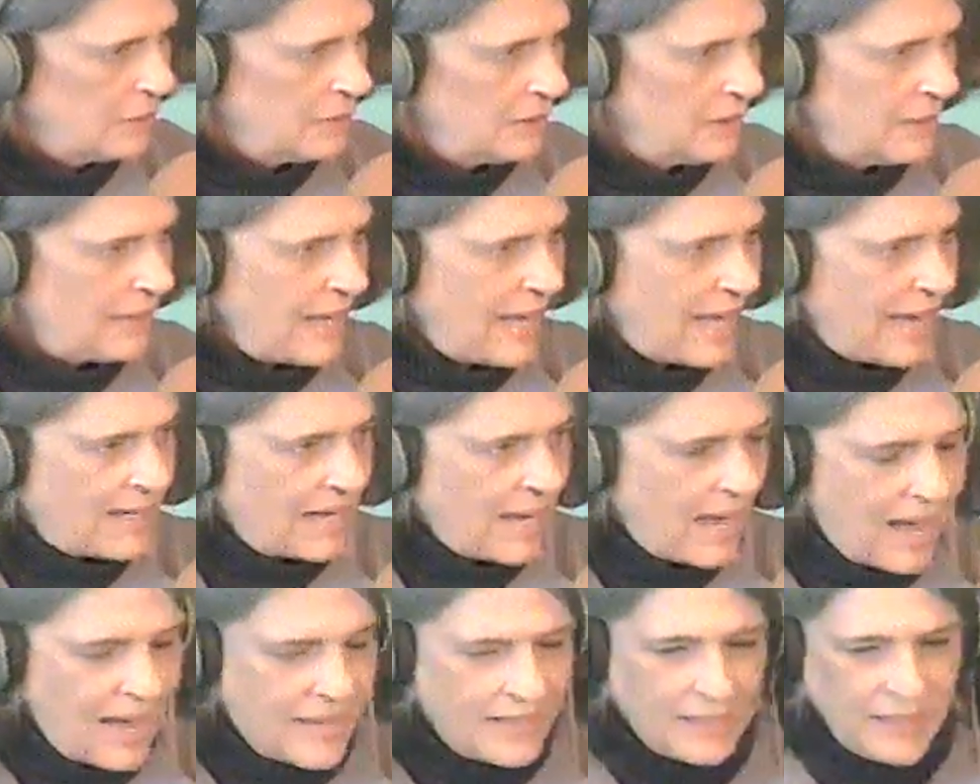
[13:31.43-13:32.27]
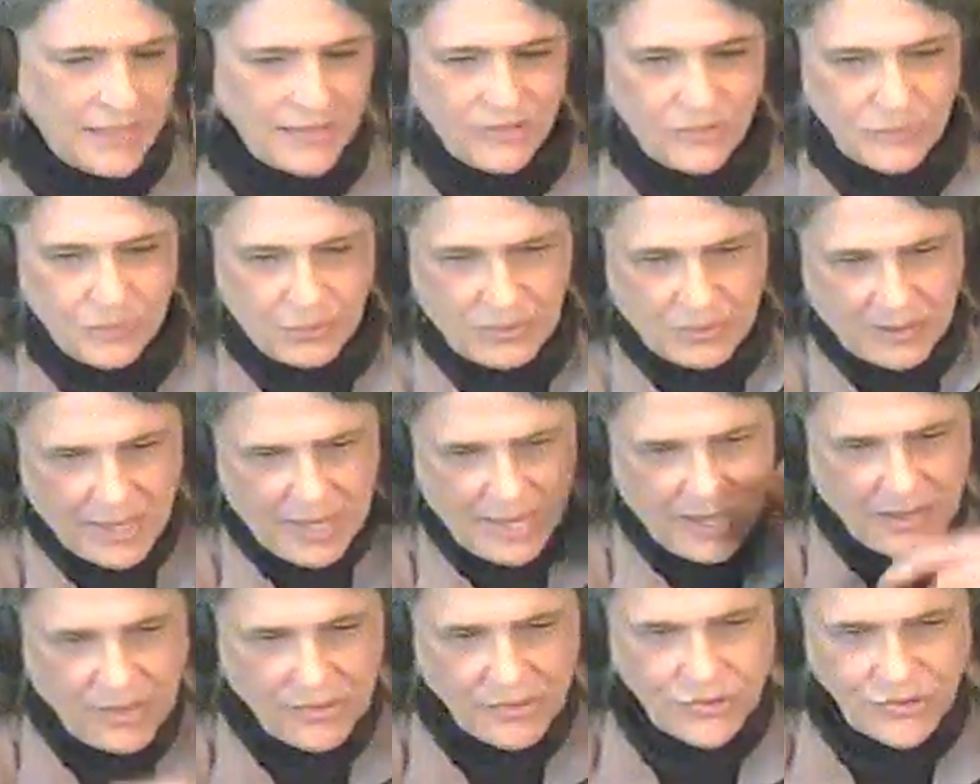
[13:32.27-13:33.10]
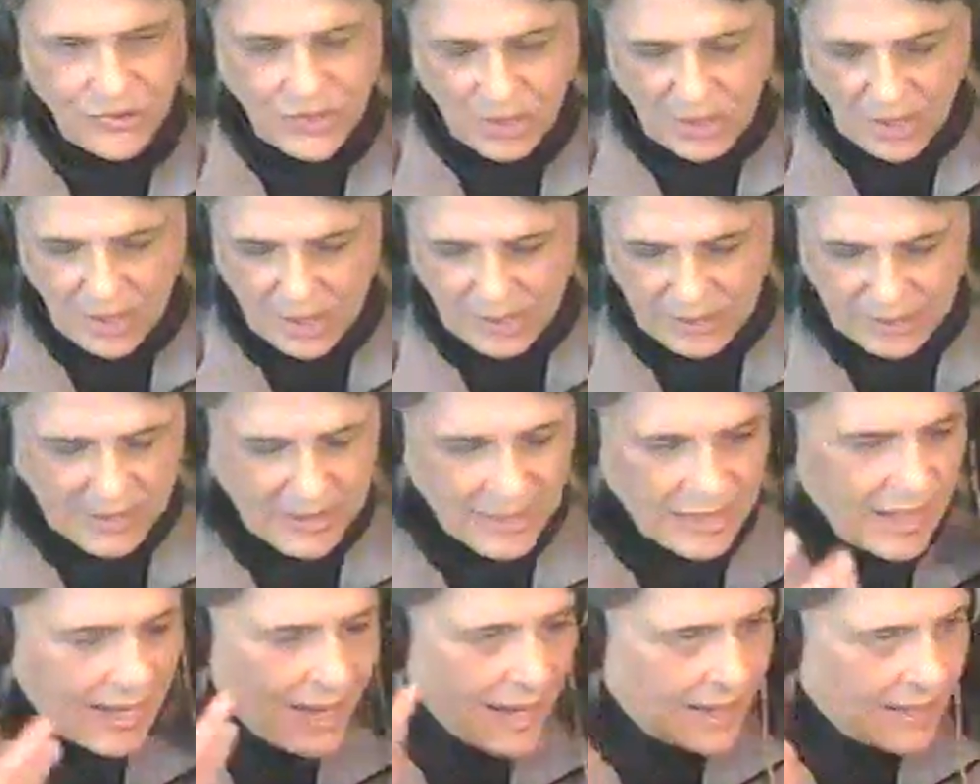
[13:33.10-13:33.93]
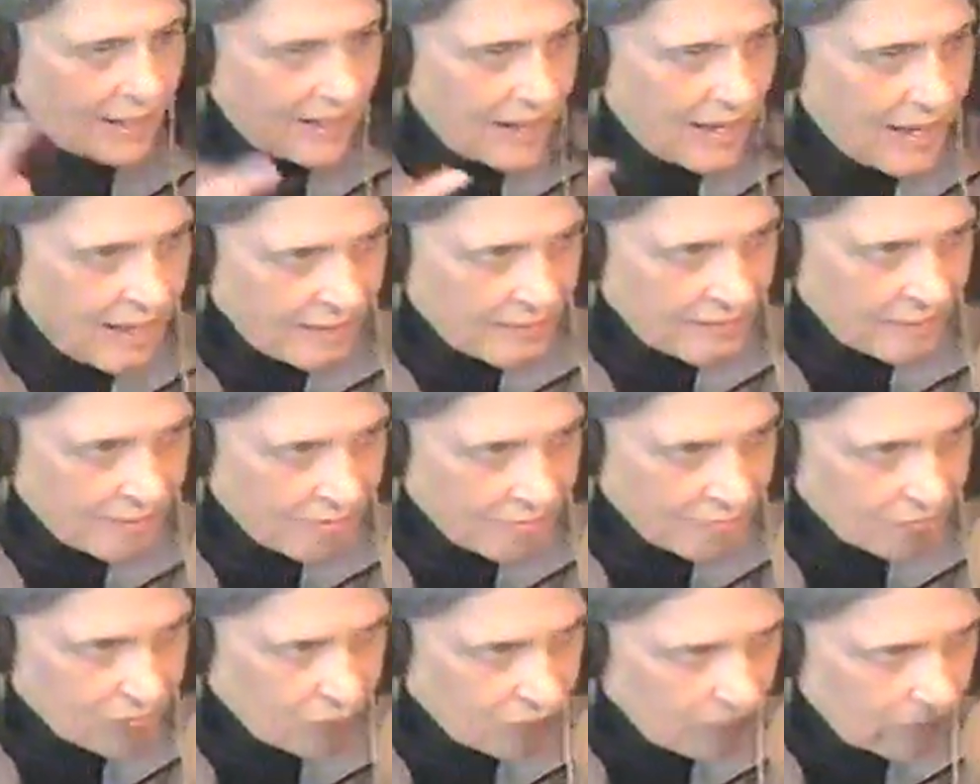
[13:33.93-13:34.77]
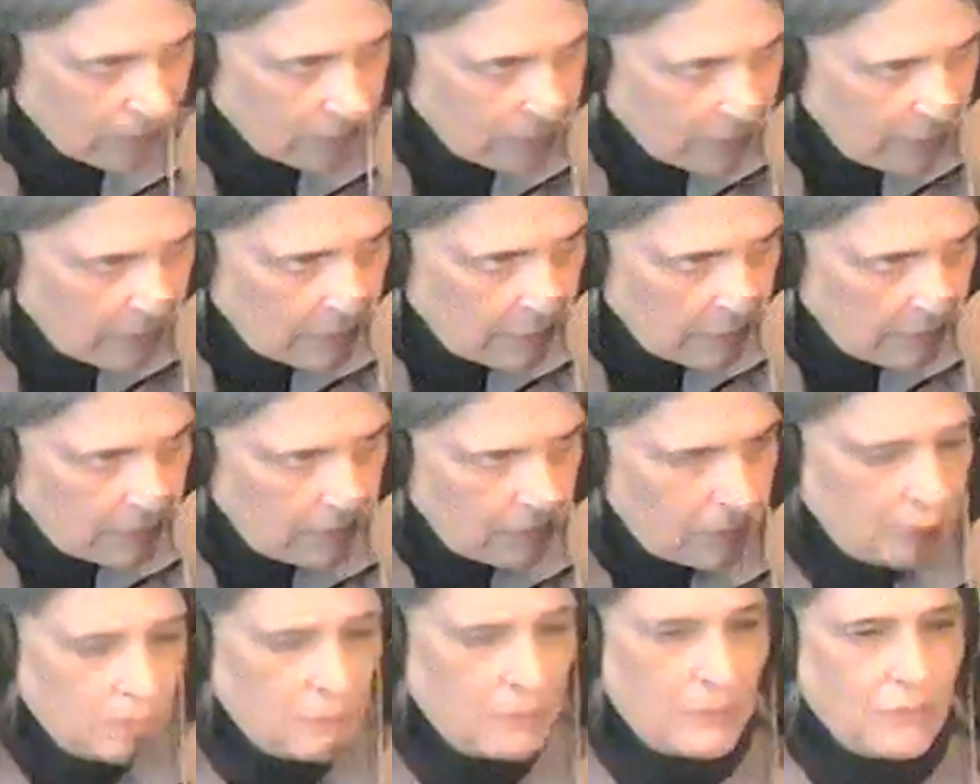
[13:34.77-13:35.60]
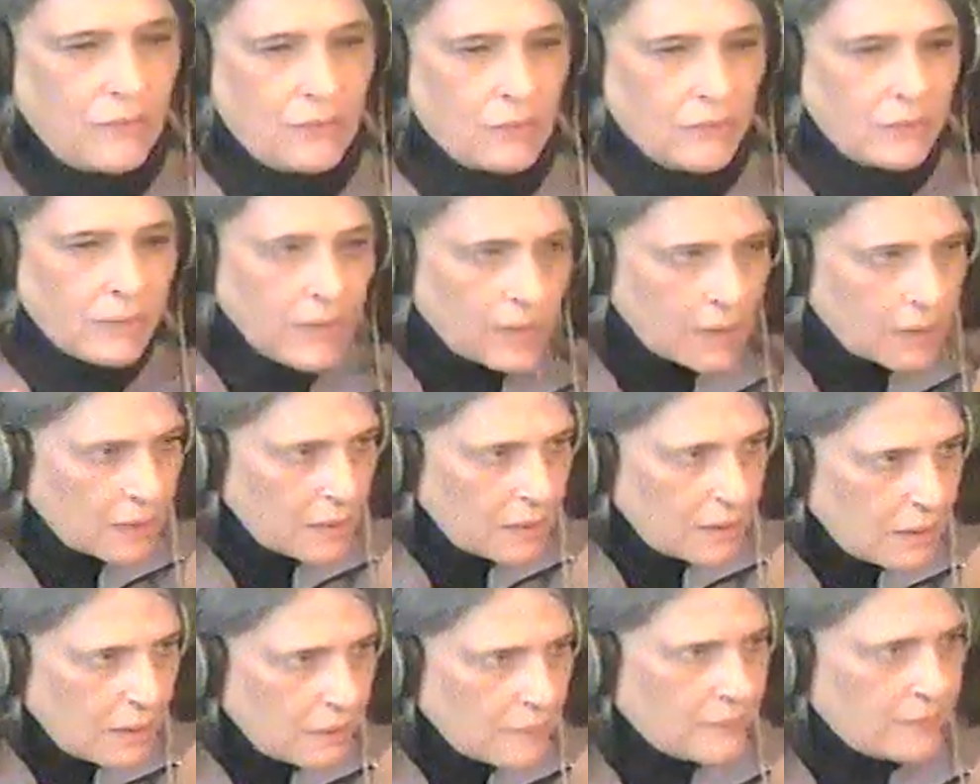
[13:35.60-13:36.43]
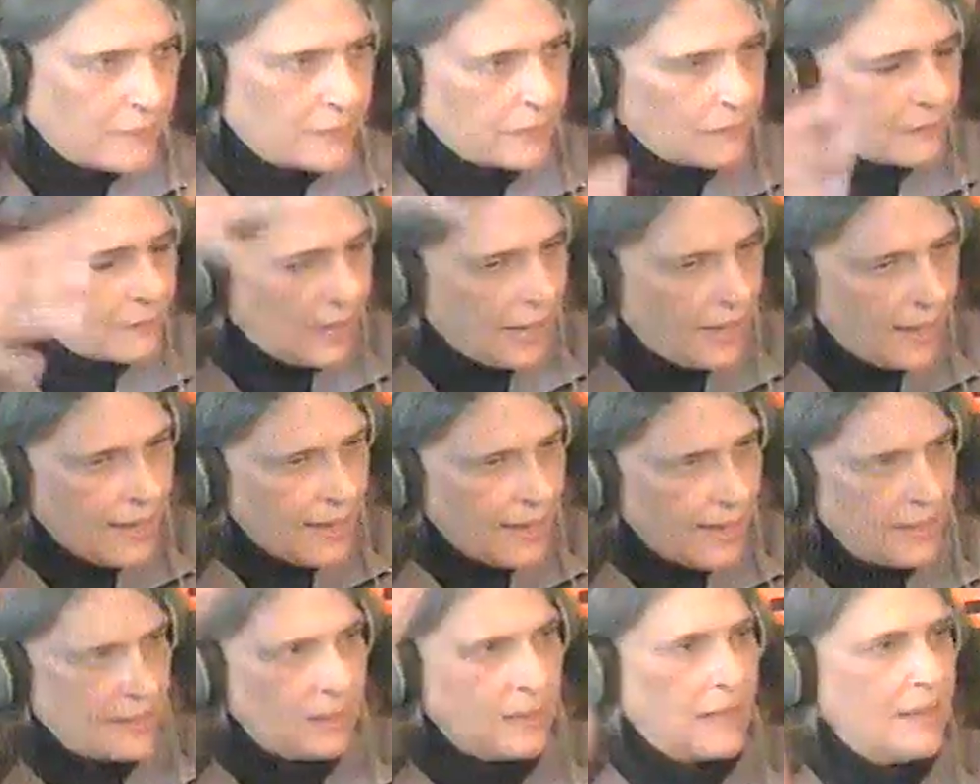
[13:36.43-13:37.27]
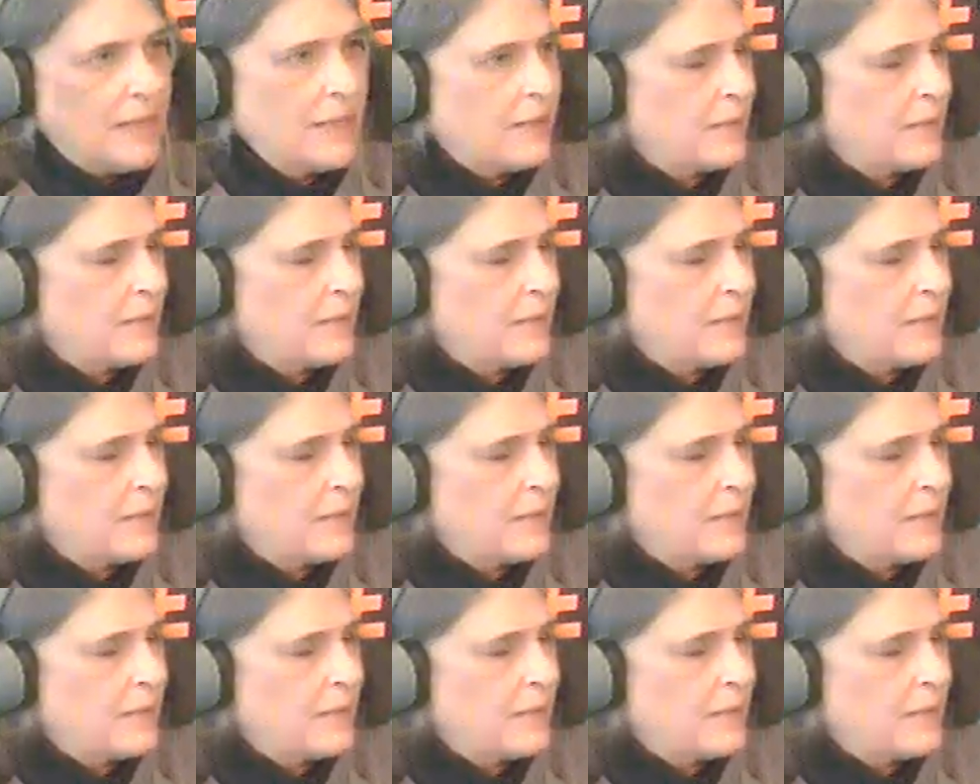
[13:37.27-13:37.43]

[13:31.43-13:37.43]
He had on his prayer shawl. He had on his ringlets, his hat.